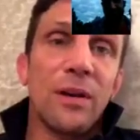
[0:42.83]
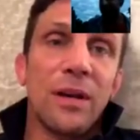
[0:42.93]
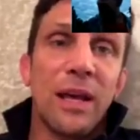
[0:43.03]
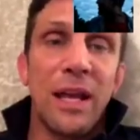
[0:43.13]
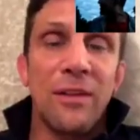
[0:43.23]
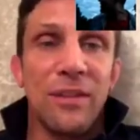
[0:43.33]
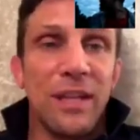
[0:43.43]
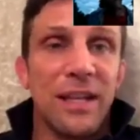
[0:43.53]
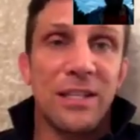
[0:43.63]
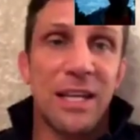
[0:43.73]

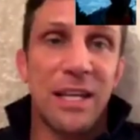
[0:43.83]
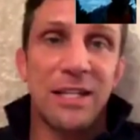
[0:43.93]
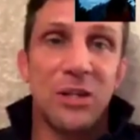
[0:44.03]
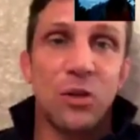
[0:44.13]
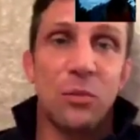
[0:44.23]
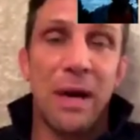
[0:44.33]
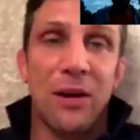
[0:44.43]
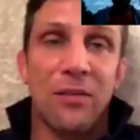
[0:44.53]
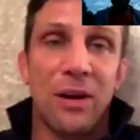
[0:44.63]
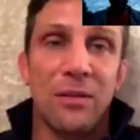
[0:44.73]
evening set in your
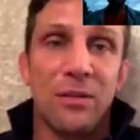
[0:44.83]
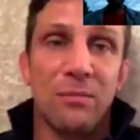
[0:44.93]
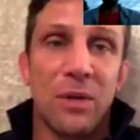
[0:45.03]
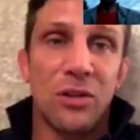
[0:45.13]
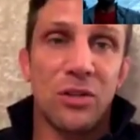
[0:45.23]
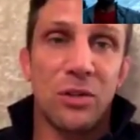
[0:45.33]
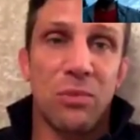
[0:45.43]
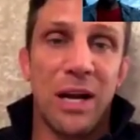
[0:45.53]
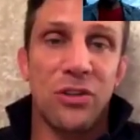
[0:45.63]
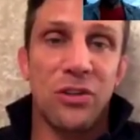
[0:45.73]
background, Master
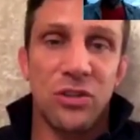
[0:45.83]
Prash.